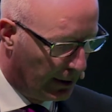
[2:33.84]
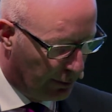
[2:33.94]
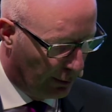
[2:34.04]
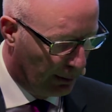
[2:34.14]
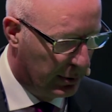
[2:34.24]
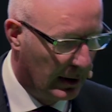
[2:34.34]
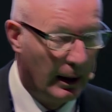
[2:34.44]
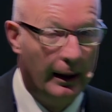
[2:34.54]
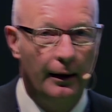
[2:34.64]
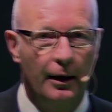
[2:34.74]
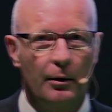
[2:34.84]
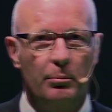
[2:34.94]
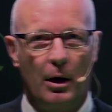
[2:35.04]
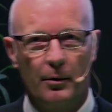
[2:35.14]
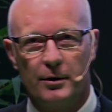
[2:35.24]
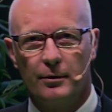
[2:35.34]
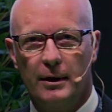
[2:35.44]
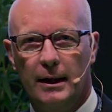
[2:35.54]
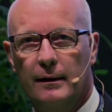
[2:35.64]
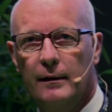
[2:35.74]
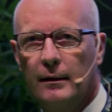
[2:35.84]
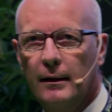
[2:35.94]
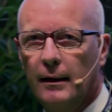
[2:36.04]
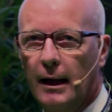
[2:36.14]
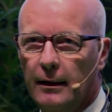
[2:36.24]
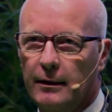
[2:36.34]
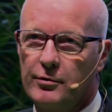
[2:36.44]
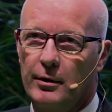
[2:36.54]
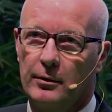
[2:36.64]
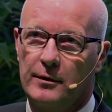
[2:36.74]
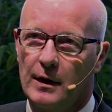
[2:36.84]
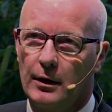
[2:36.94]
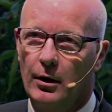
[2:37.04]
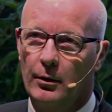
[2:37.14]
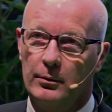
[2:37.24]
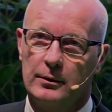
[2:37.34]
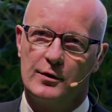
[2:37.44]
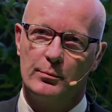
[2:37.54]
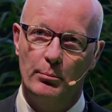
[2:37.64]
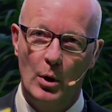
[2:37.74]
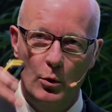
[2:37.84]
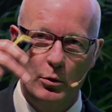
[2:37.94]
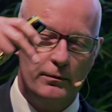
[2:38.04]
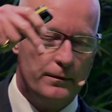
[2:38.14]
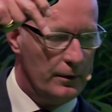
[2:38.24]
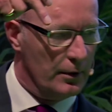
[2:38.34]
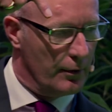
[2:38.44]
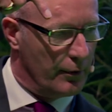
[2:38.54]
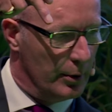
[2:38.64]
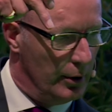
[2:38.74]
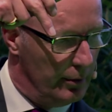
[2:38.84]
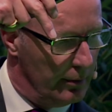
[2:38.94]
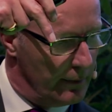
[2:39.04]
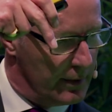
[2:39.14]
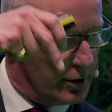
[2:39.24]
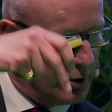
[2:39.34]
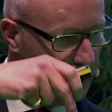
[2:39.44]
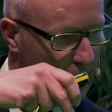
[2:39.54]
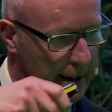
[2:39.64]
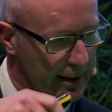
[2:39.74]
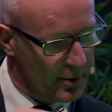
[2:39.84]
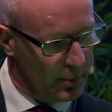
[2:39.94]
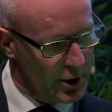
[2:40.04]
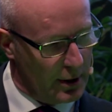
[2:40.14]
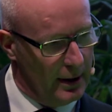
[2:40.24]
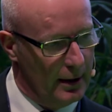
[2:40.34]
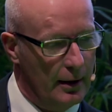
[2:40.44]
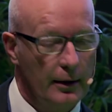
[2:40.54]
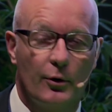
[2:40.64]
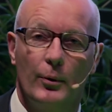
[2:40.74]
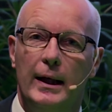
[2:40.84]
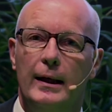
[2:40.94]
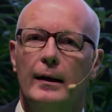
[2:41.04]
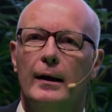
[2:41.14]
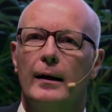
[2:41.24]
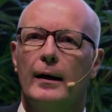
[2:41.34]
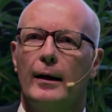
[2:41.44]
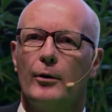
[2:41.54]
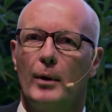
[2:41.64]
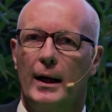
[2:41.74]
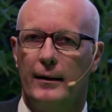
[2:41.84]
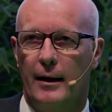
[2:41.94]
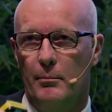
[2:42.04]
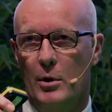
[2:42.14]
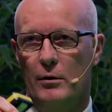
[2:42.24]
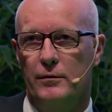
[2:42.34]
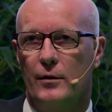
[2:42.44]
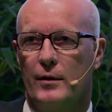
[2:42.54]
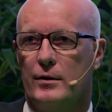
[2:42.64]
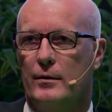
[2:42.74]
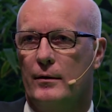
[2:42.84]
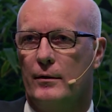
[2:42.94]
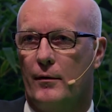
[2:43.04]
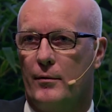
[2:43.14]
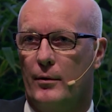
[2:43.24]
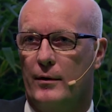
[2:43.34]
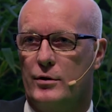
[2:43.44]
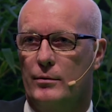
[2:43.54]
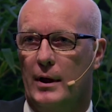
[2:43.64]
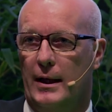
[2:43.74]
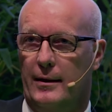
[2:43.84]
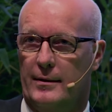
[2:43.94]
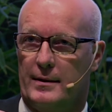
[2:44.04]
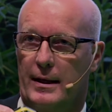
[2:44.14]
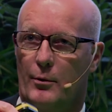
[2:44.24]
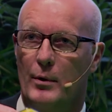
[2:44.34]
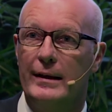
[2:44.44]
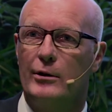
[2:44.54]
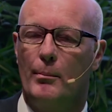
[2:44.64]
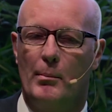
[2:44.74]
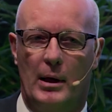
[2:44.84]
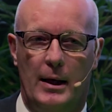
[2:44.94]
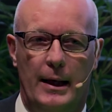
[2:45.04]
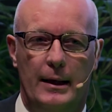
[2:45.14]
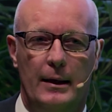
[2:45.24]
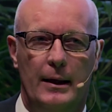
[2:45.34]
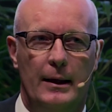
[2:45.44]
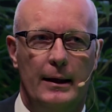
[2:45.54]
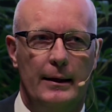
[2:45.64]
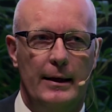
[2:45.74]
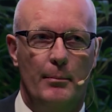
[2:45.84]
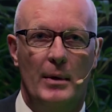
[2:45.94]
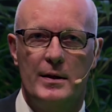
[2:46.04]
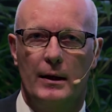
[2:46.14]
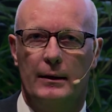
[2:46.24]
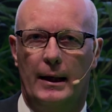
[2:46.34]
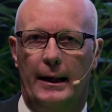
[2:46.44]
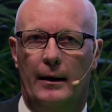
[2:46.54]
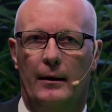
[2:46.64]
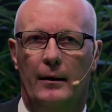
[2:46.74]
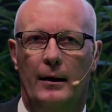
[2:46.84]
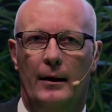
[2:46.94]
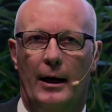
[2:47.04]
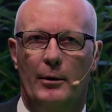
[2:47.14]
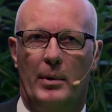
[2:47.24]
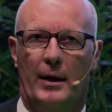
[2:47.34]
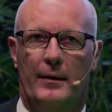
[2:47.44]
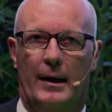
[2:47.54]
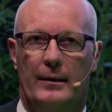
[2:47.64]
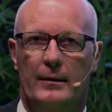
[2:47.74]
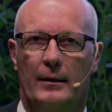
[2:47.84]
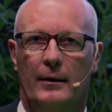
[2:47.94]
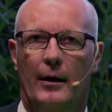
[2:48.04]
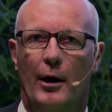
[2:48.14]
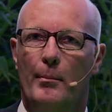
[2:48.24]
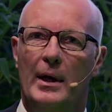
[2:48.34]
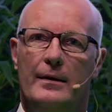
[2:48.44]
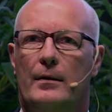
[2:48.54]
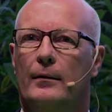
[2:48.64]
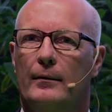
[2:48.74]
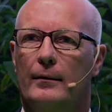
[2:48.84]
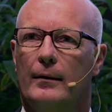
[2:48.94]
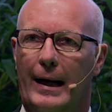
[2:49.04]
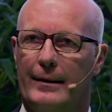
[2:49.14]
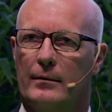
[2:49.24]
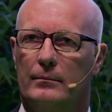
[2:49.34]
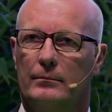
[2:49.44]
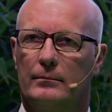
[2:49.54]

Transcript: you apply power to it, electrons and holes move through the two layers, which are here in green and red. They move the, through the two layers, they recombine in the emitting layer, and by that emit light.